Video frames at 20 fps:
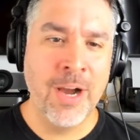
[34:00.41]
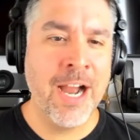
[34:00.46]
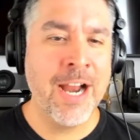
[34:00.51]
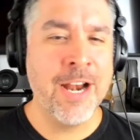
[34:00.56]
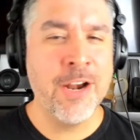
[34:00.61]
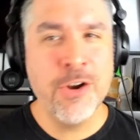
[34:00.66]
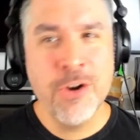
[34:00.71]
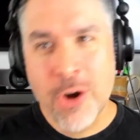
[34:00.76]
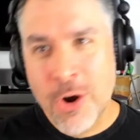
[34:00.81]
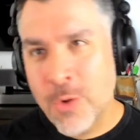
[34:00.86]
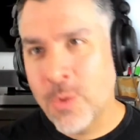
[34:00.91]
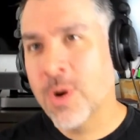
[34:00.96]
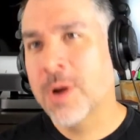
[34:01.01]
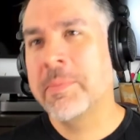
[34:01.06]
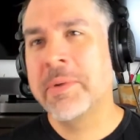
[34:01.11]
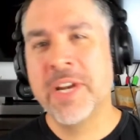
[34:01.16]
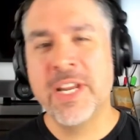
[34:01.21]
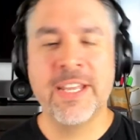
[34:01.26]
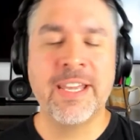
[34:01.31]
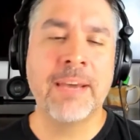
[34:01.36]
I know where I'm
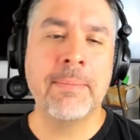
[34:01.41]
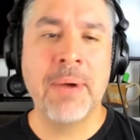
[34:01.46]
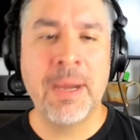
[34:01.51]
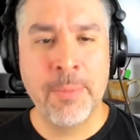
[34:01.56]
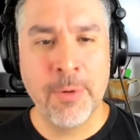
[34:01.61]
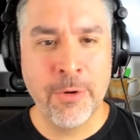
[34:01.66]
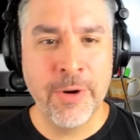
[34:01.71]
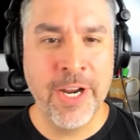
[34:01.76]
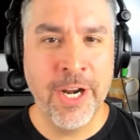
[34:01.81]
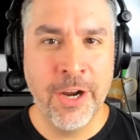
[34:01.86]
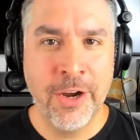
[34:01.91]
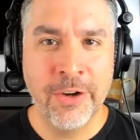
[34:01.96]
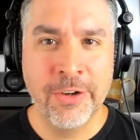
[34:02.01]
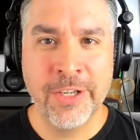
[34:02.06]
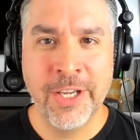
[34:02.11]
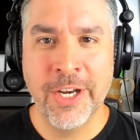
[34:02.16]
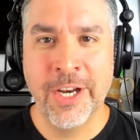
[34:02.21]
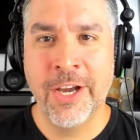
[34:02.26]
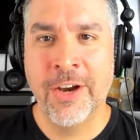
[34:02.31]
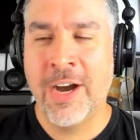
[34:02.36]
going to get my burrito.
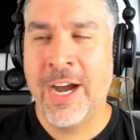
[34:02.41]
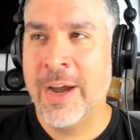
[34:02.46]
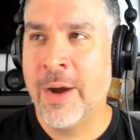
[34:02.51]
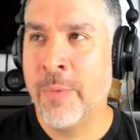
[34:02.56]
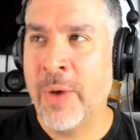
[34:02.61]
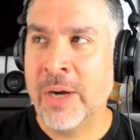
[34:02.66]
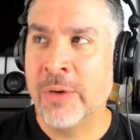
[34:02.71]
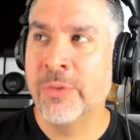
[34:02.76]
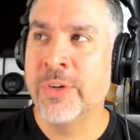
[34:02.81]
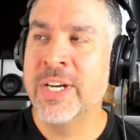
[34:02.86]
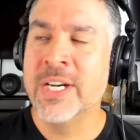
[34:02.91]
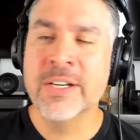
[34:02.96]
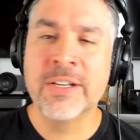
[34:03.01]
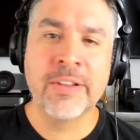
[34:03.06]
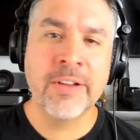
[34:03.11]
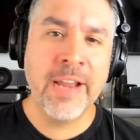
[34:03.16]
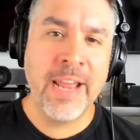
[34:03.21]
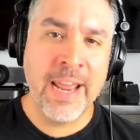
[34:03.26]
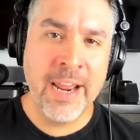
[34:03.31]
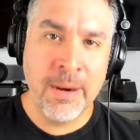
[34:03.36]
I don't need
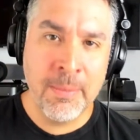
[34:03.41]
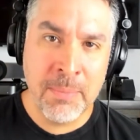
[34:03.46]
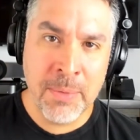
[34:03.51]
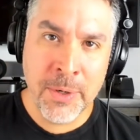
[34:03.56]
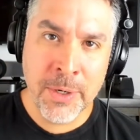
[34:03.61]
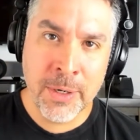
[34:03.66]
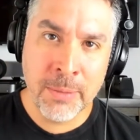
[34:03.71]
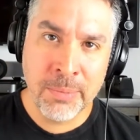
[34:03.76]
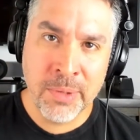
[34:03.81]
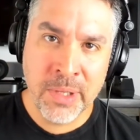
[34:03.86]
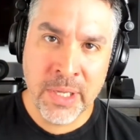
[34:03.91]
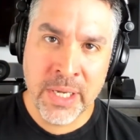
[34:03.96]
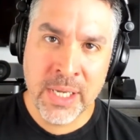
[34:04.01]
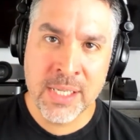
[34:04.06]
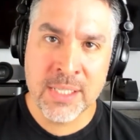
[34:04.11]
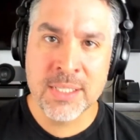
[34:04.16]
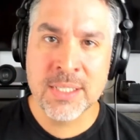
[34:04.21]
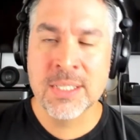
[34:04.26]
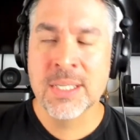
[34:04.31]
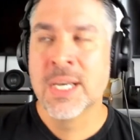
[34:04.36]
another hamburger
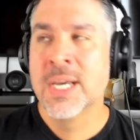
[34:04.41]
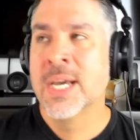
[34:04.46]
place.